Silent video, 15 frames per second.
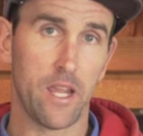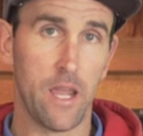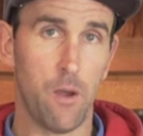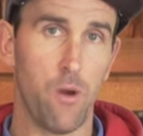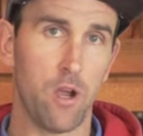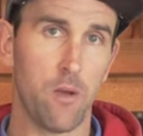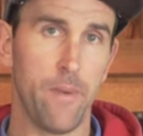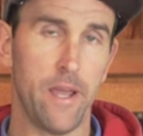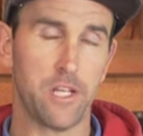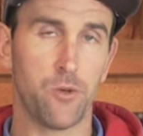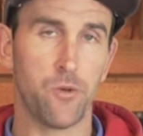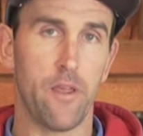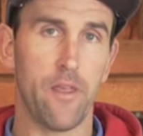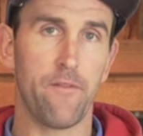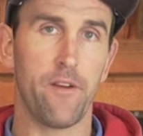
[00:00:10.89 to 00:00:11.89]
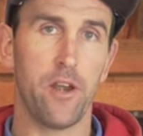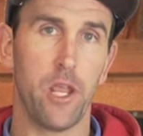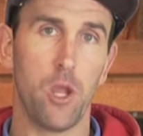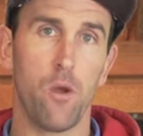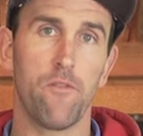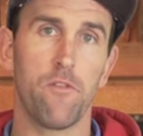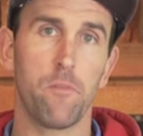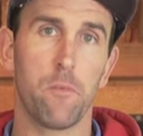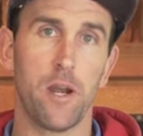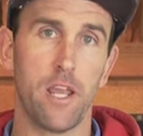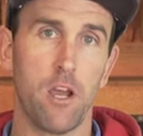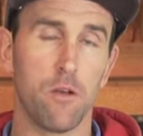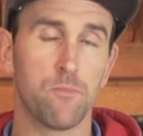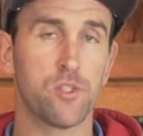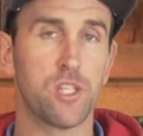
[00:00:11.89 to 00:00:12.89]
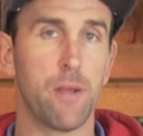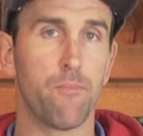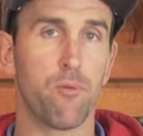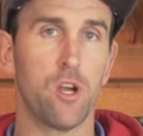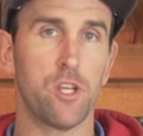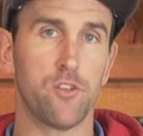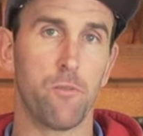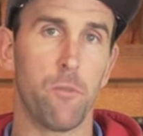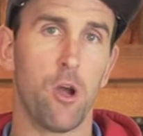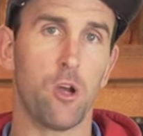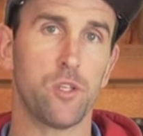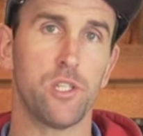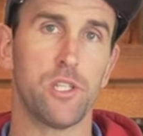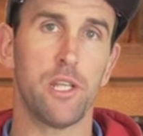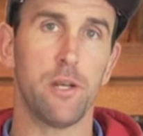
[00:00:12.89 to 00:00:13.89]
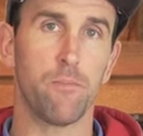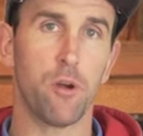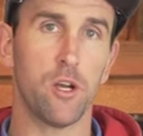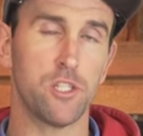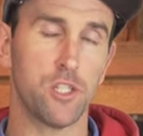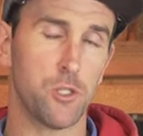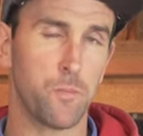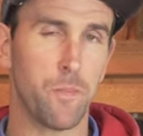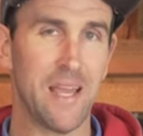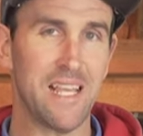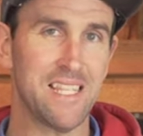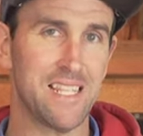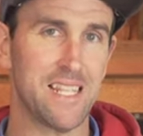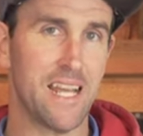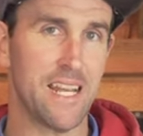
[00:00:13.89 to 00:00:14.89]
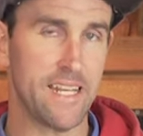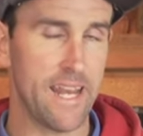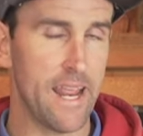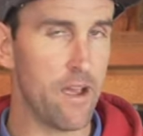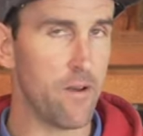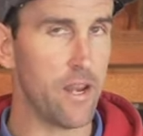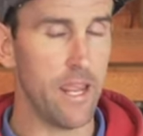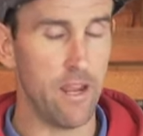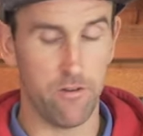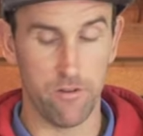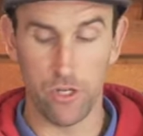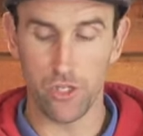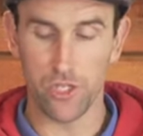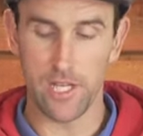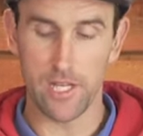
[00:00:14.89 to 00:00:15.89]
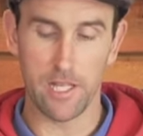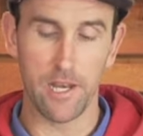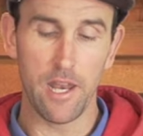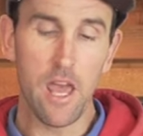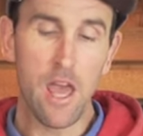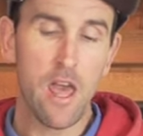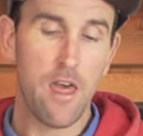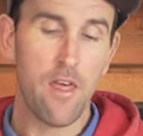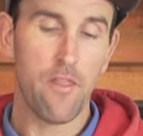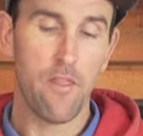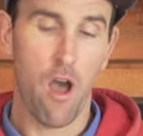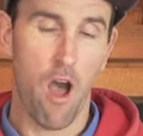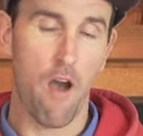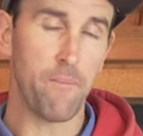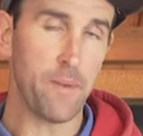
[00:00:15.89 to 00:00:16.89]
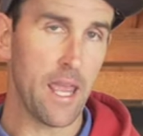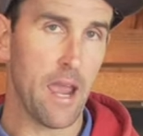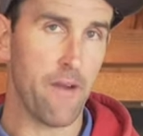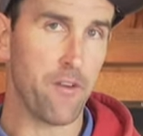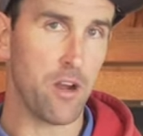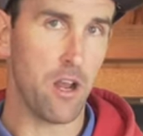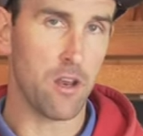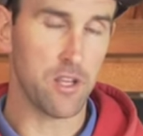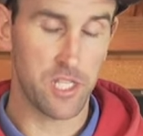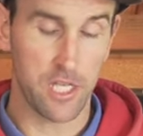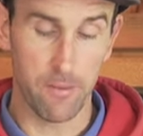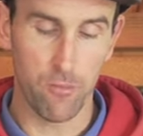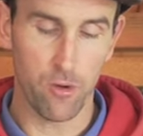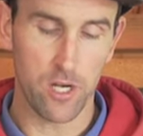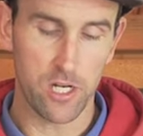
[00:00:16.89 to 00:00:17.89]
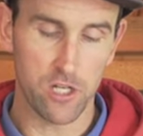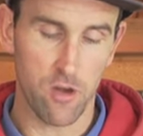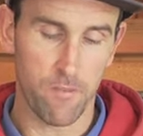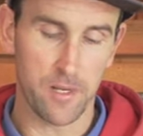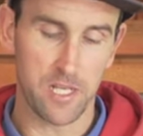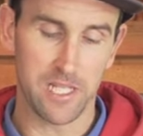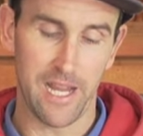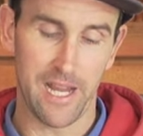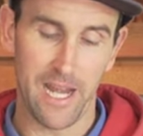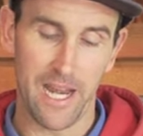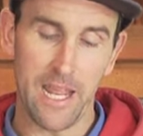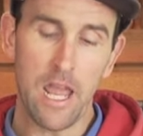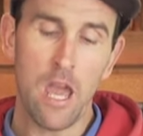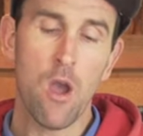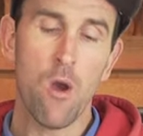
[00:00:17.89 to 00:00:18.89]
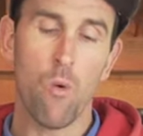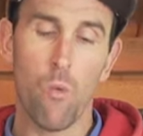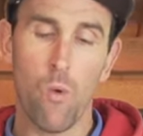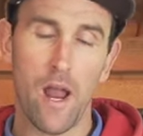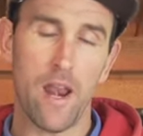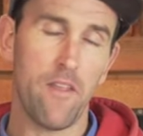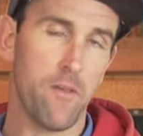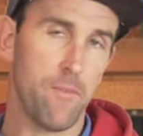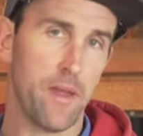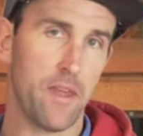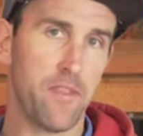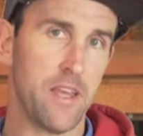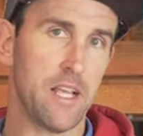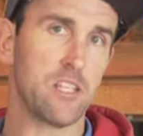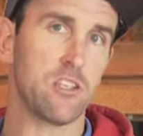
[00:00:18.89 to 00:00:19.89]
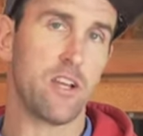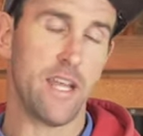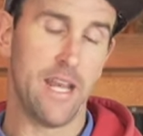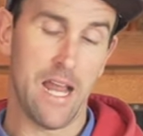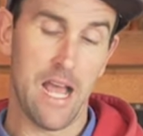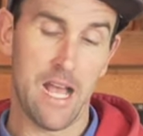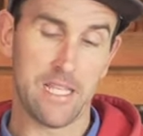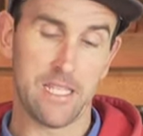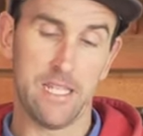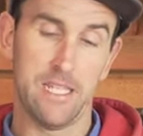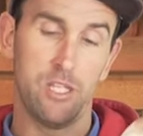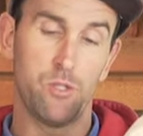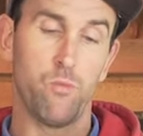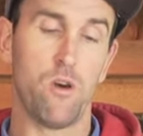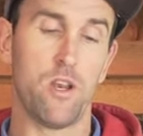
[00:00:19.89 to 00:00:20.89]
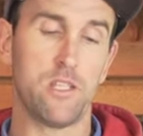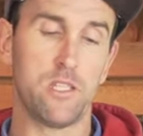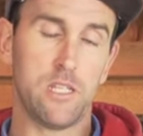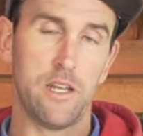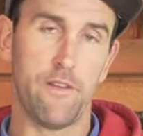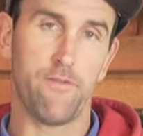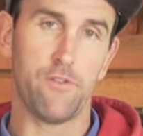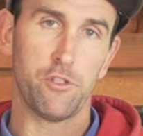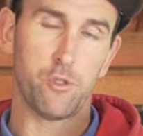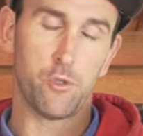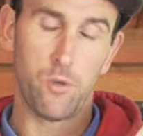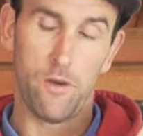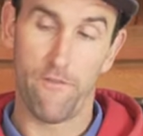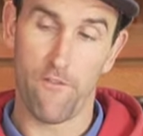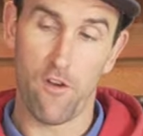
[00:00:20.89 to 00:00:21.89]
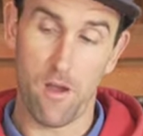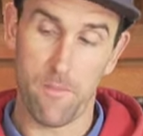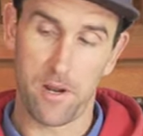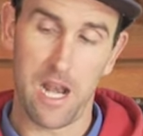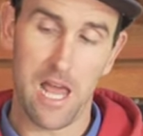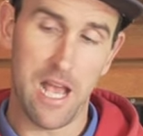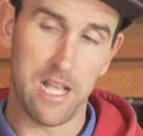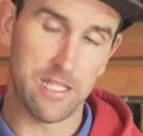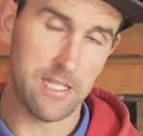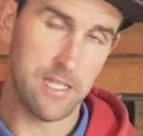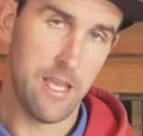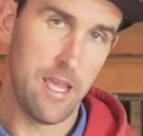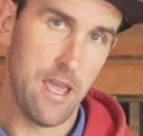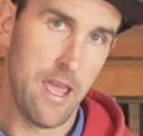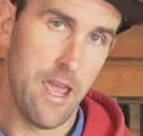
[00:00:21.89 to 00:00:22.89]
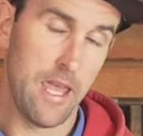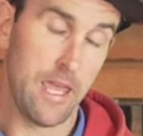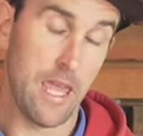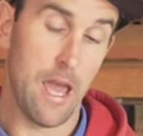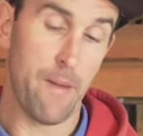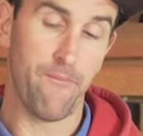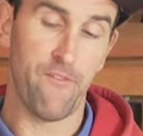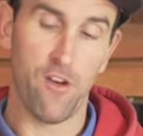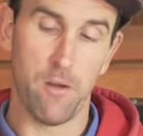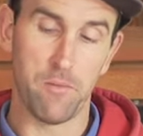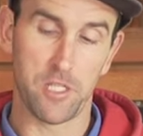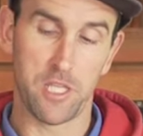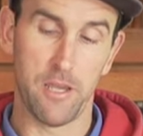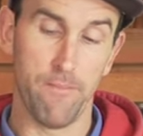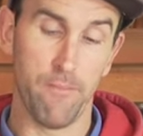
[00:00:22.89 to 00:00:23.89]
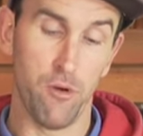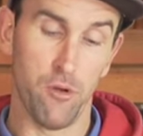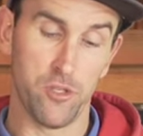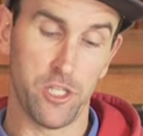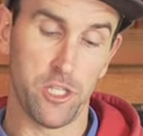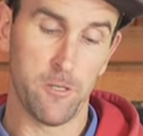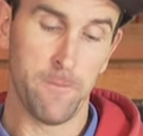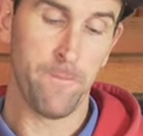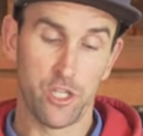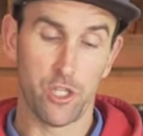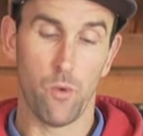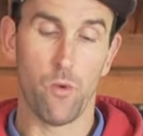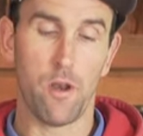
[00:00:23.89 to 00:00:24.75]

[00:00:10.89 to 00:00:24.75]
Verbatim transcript: Okay, welcome back to another video everybody. I'm Sam Price from O X S Enterprises based down here in New Zealand. I've been covering a lot of skimboarding topics lately. One of the big things I get asked is what is the difference between fiberglass and carbon fibre skimboards. So